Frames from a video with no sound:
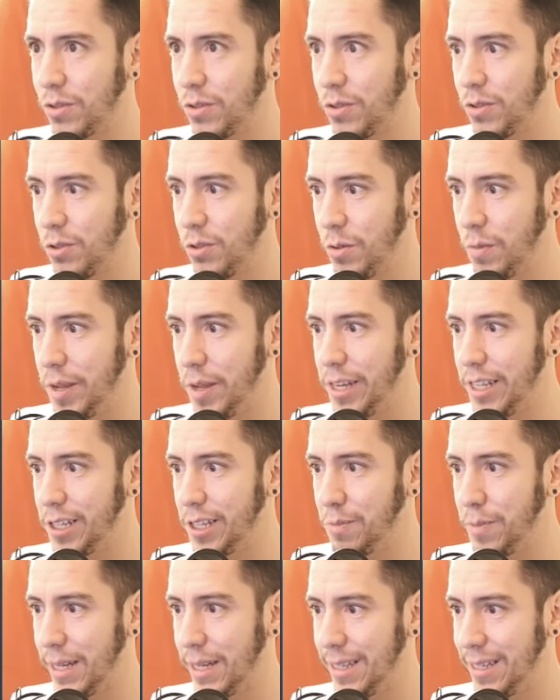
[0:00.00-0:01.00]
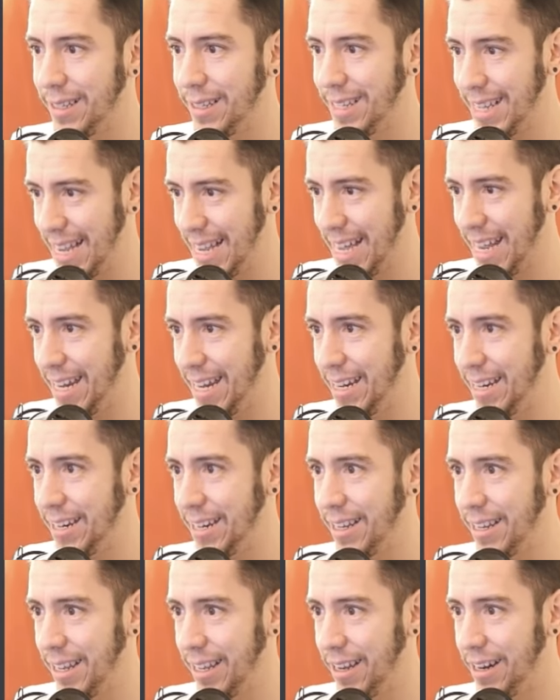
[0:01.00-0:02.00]
2 minutes past 10
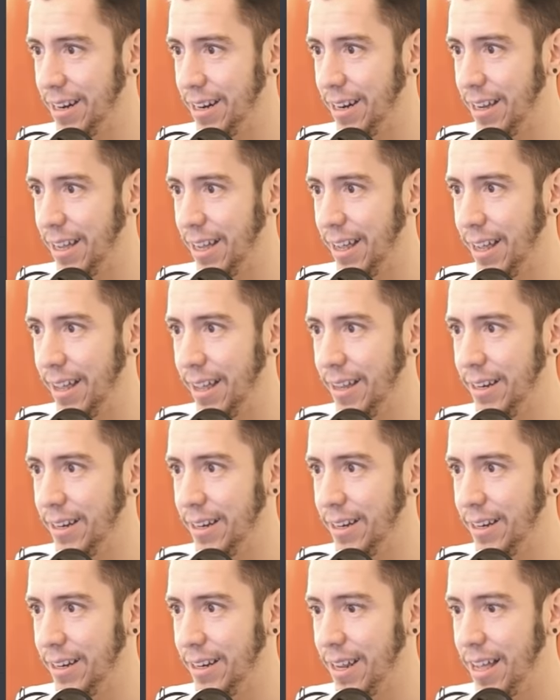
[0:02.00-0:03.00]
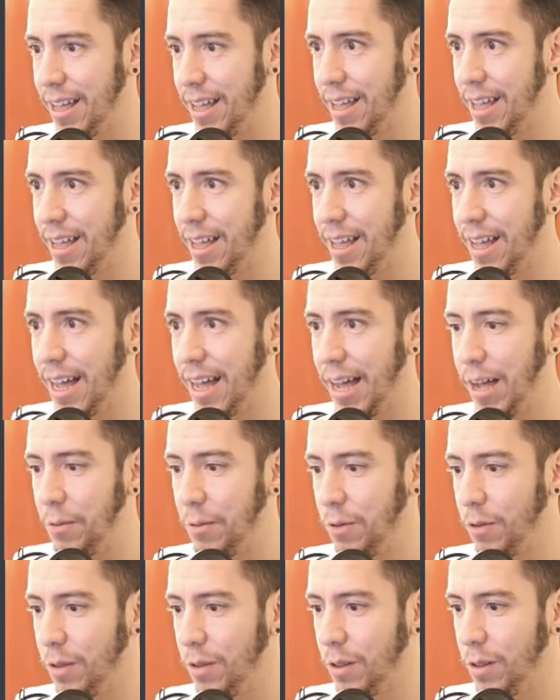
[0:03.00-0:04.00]
here, and I
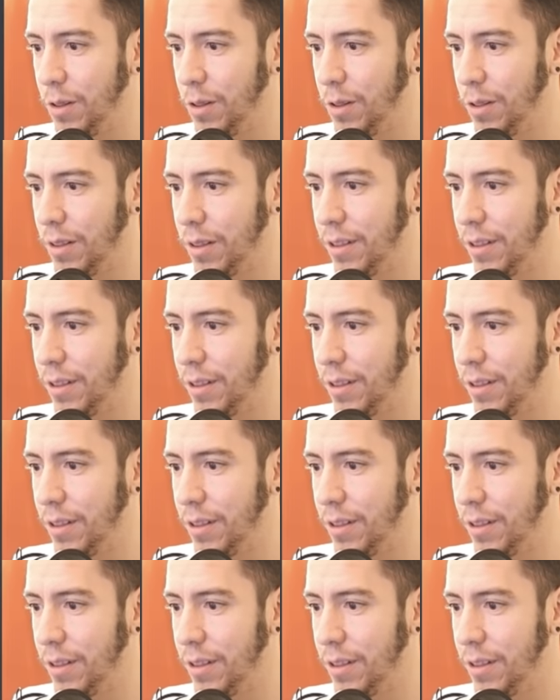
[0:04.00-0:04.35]
will